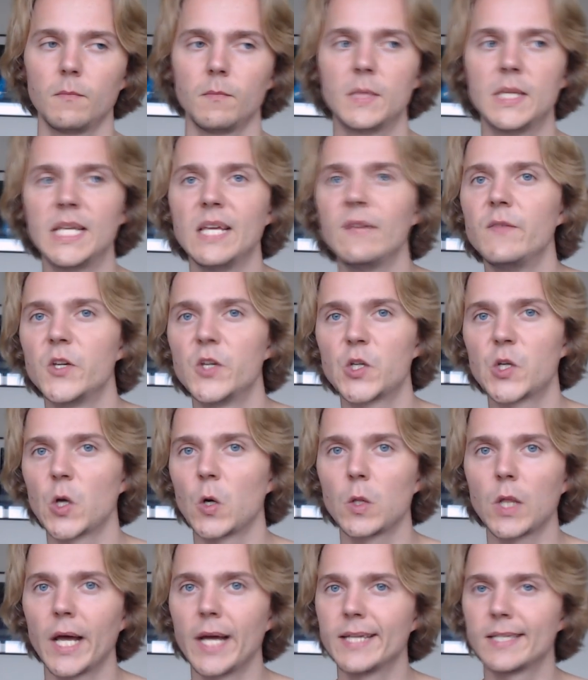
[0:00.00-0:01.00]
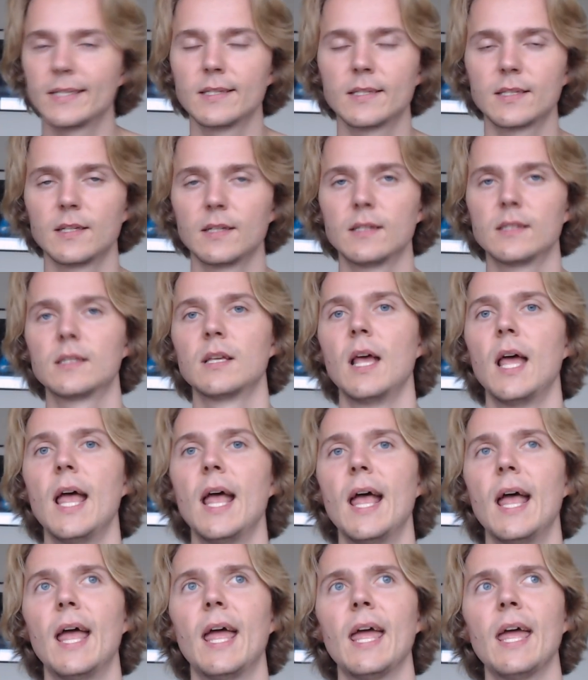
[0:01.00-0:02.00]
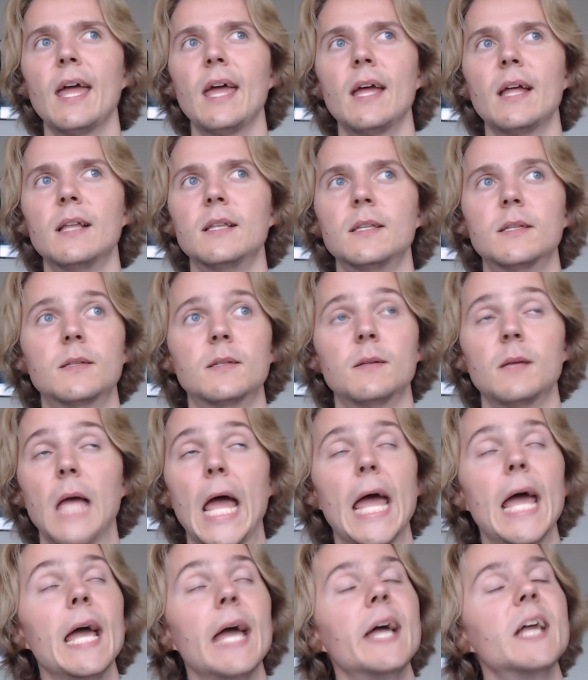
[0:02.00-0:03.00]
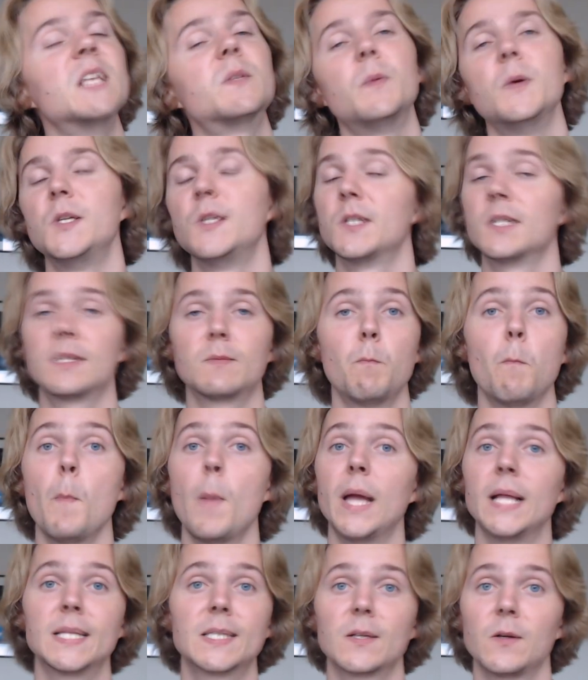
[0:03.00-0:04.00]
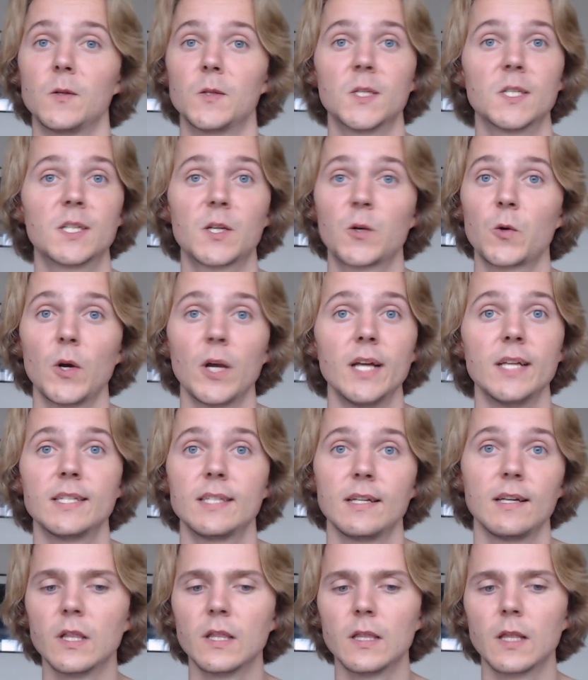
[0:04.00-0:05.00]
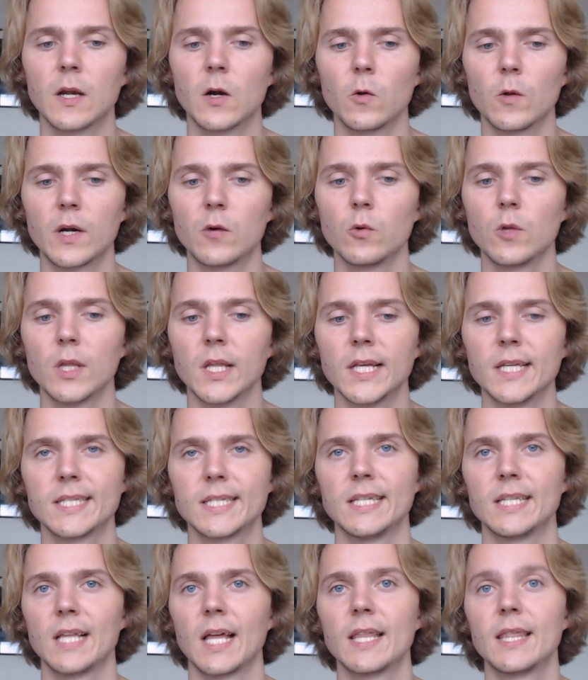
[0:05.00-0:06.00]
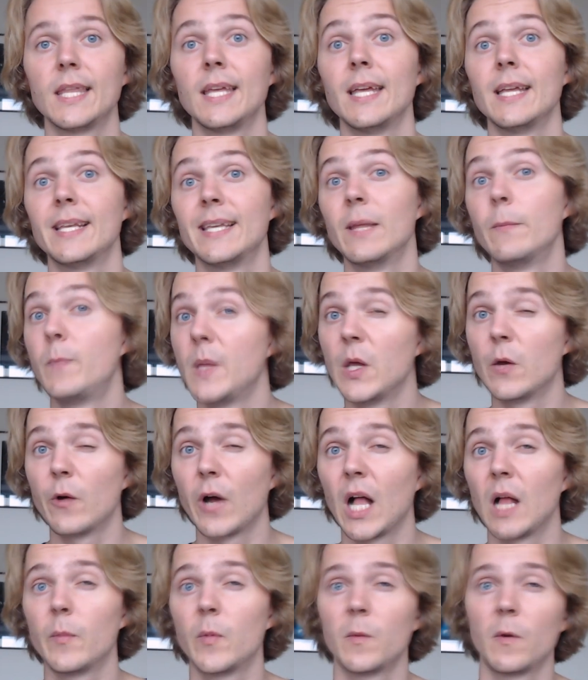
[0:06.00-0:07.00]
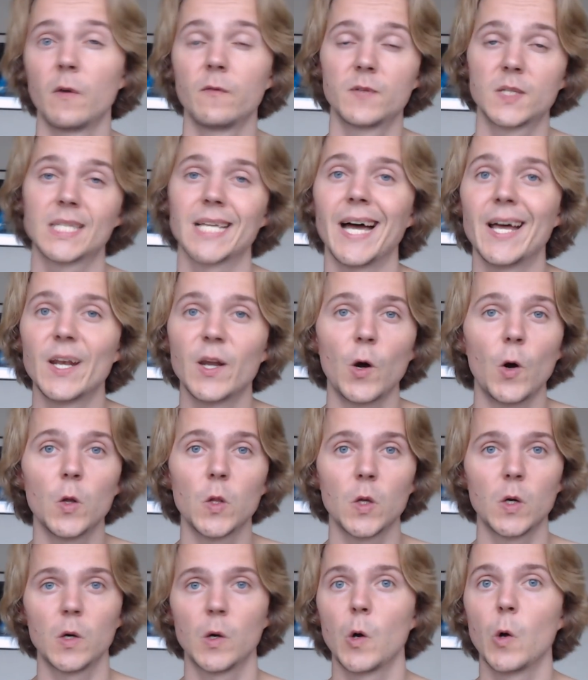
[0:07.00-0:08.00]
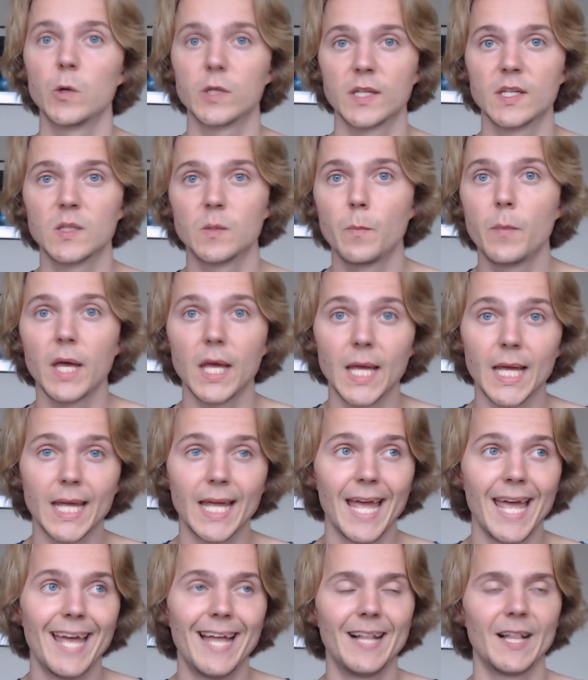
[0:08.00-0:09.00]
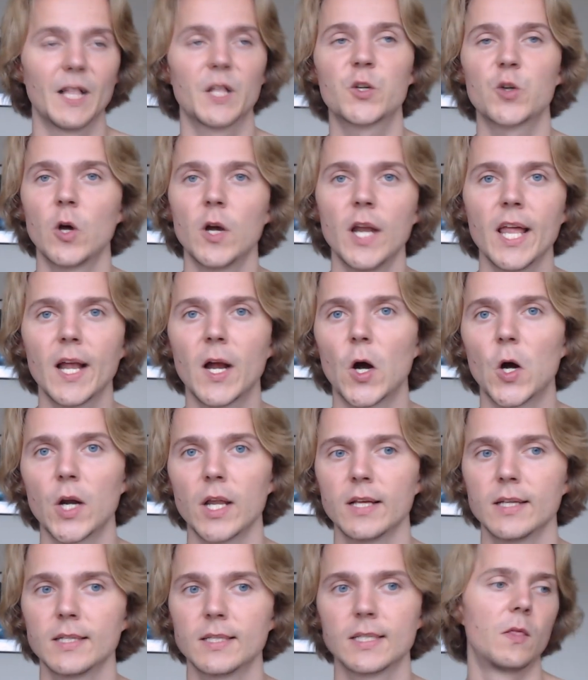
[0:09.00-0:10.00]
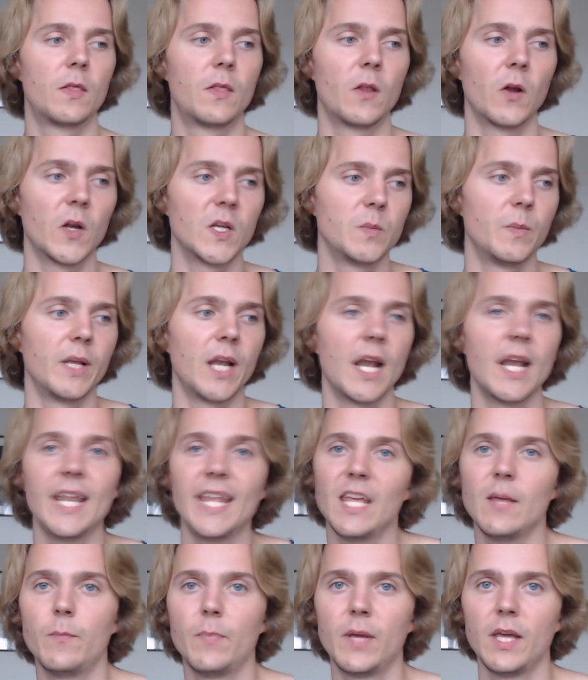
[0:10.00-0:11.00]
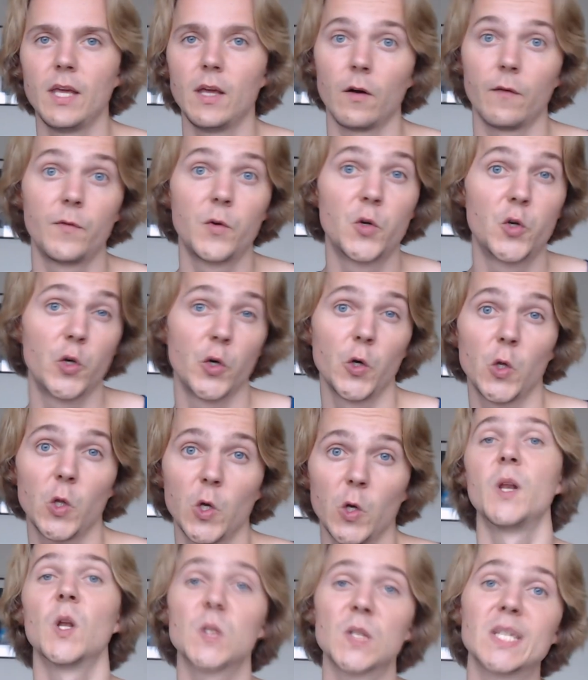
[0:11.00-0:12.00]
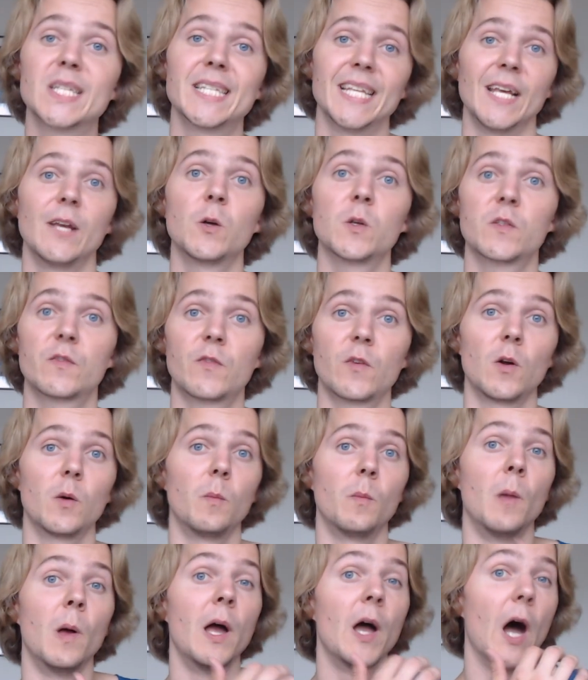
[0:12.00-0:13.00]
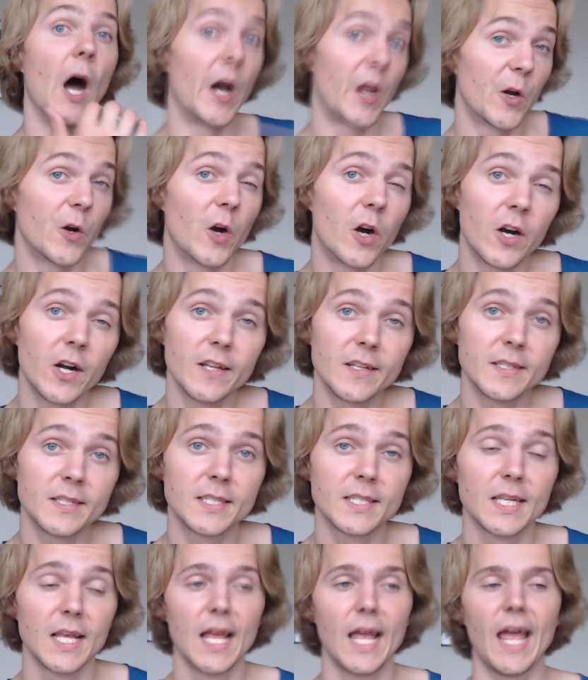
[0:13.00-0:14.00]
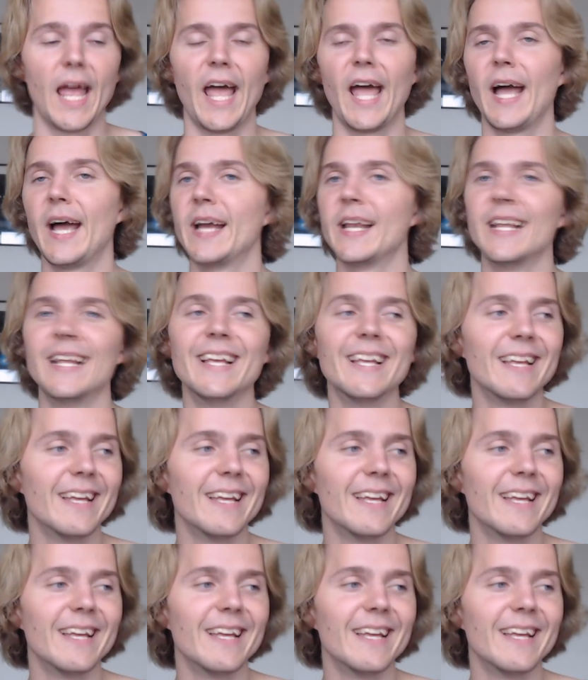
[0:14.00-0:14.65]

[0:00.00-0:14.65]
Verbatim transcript: TV show licenses. And it's been just mental, just crazy. Literally releasing like the debut album of San Holo, who is this big electronic artist. There has been an EP of Drew and also singles from other artists. And